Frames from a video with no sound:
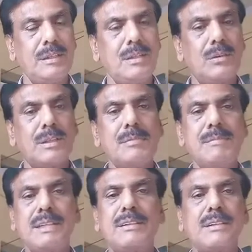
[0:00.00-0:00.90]
okay,
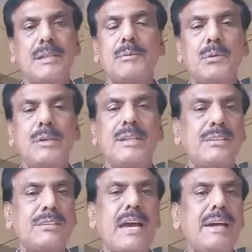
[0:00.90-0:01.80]
mix it up together,
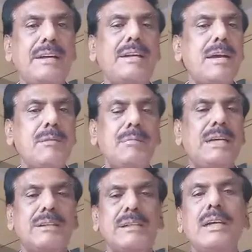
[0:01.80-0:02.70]
stir it and
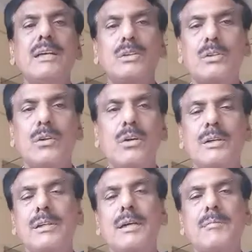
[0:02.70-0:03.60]
mix salt
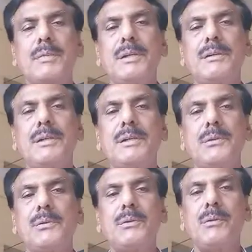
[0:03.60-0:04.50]
completely
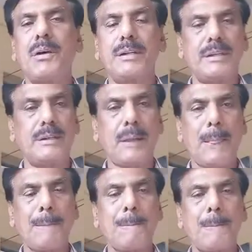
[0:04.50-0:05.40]
into the water.
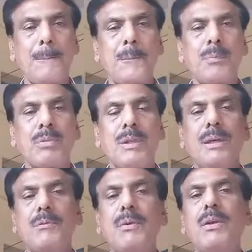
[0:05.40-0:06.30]

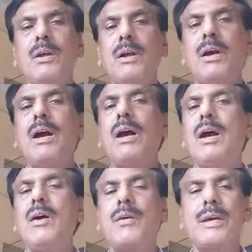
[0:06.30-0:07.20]
If you
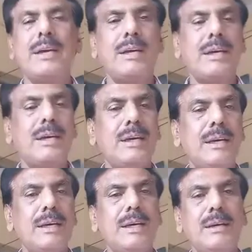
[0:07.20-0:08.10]
okay,
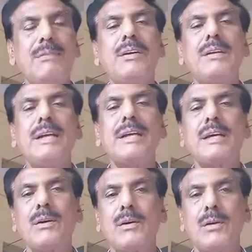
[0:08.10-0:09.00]
if you take
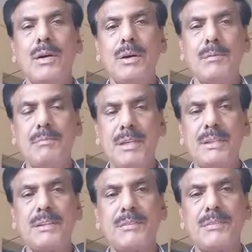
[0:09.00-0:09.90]

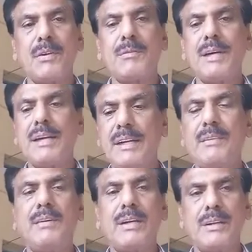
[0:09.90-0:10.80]
mixture from
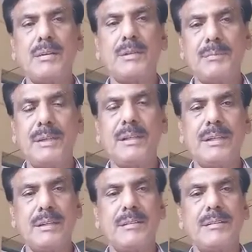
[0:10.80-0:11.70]
anywhere or the
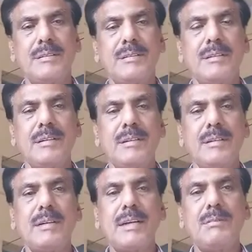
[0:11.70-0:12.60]
beaker,
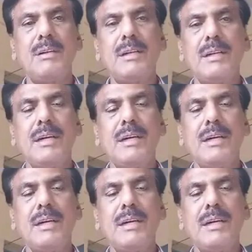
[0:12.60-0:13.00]
that will